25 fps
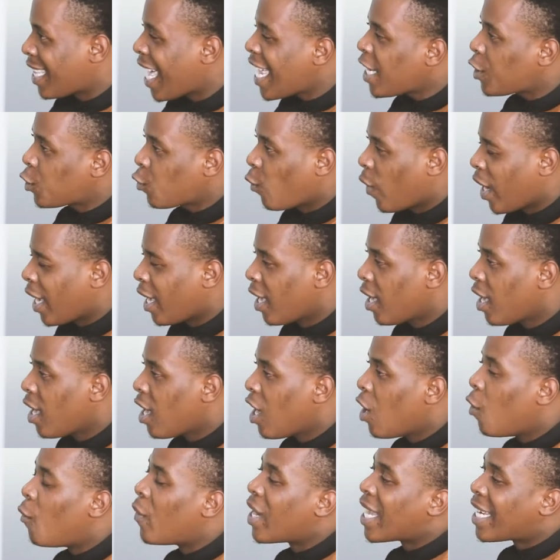That way,
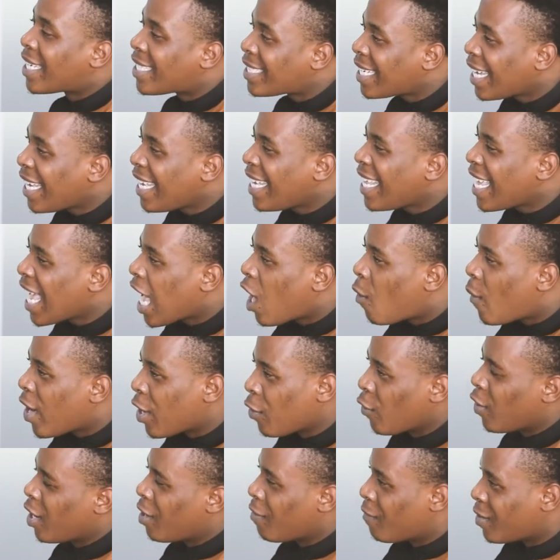we are turning our
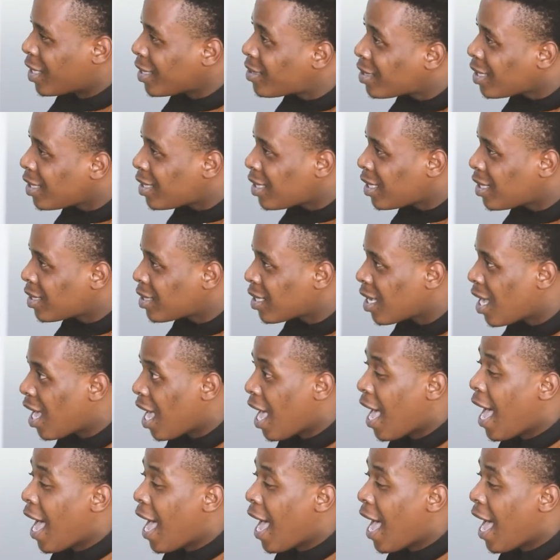universities,